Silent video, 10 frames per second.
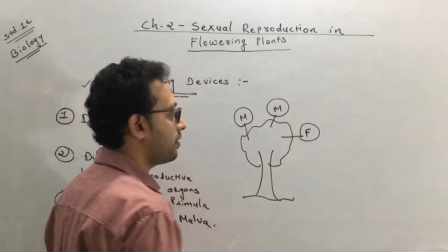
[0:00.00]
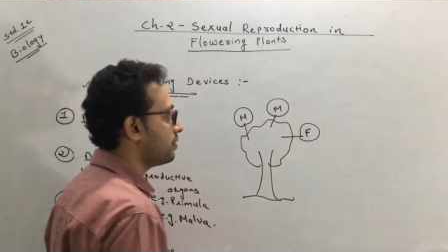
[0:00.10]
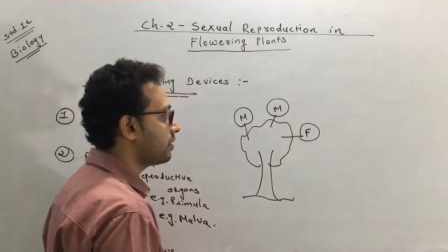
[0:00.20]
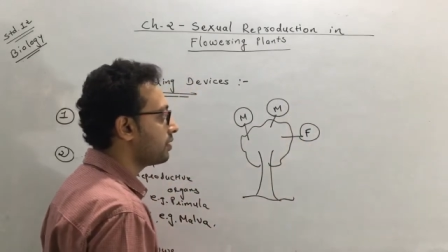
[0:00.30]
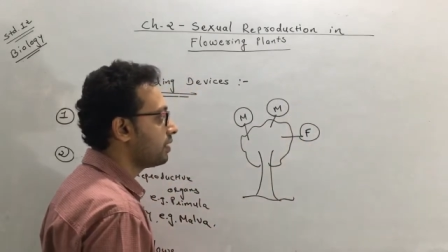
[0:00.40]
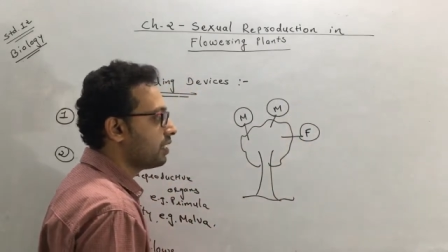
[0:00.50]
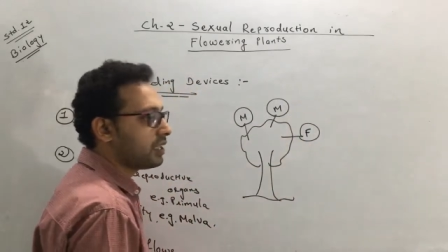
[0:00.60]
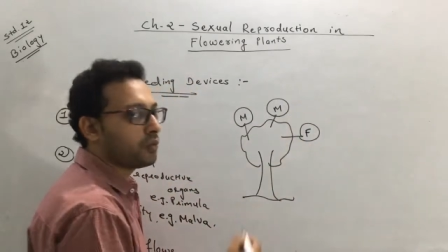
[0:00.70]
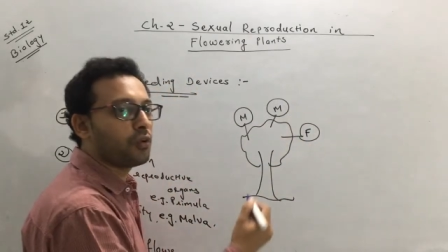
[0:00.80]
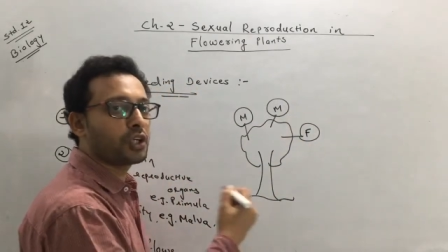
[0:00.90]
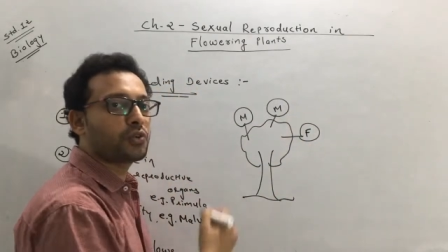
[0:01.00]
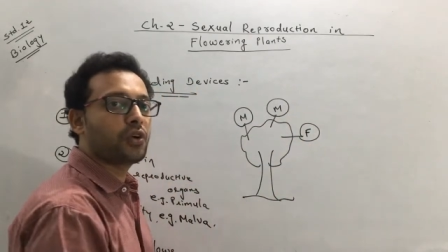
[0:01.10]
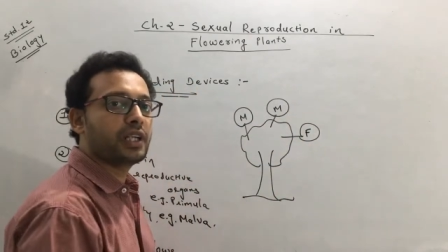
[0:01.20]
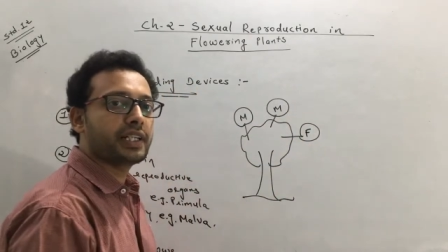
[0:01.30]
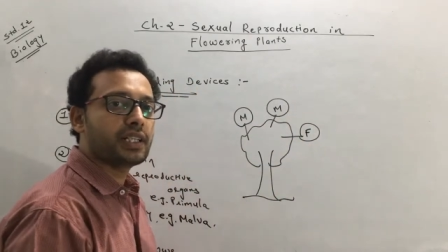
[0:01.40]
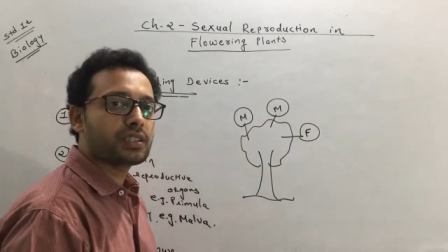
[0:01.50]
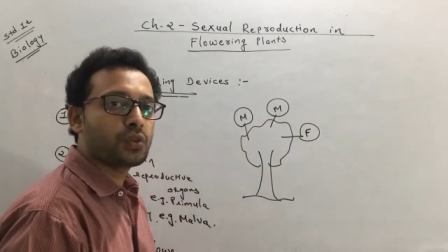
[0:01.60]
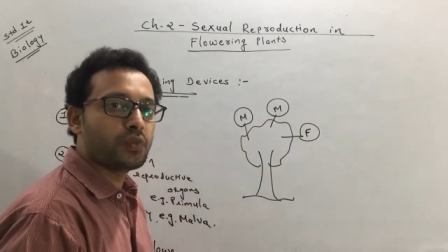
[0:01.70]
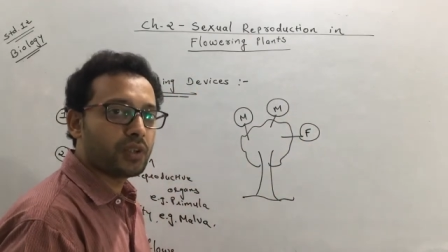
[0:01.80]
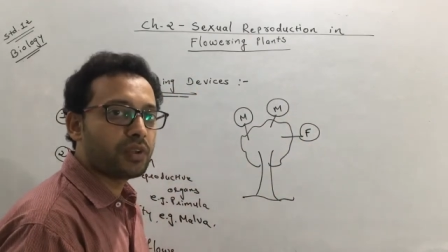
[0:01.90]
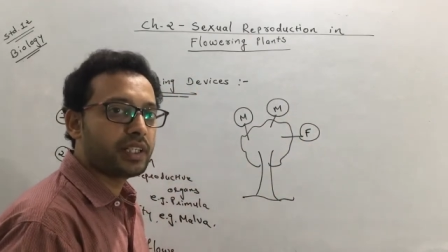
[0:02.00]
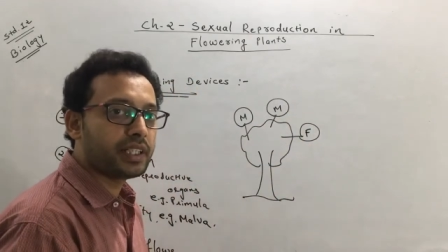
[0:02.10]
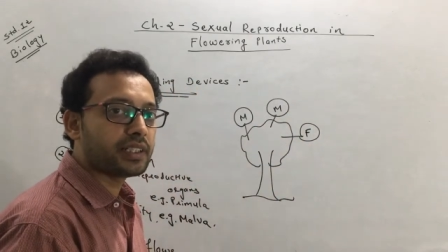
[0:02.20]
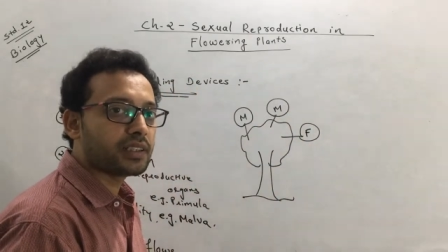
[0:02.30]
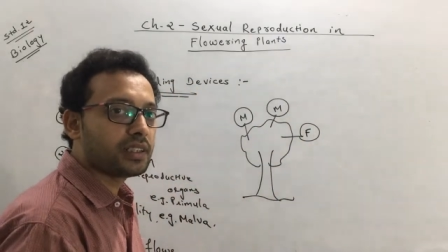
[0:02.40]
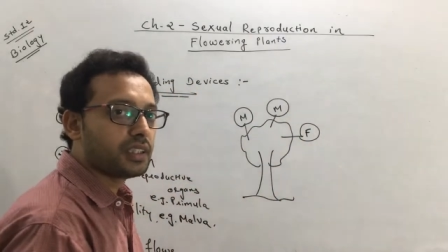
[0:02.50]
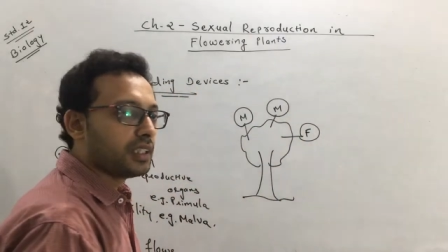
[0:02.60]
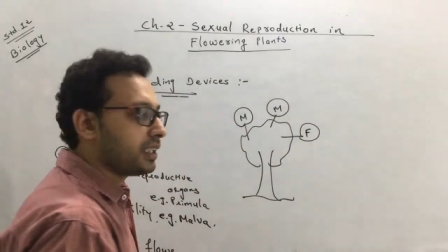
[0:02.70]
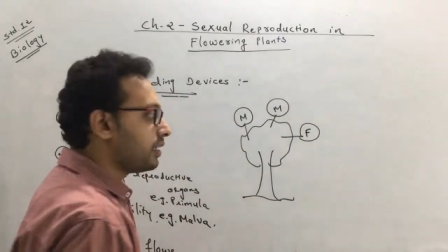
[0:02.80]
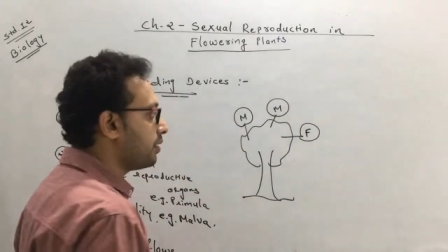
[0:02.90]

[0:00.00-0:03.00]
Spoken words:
flower. Now what you call it as? We have learned it.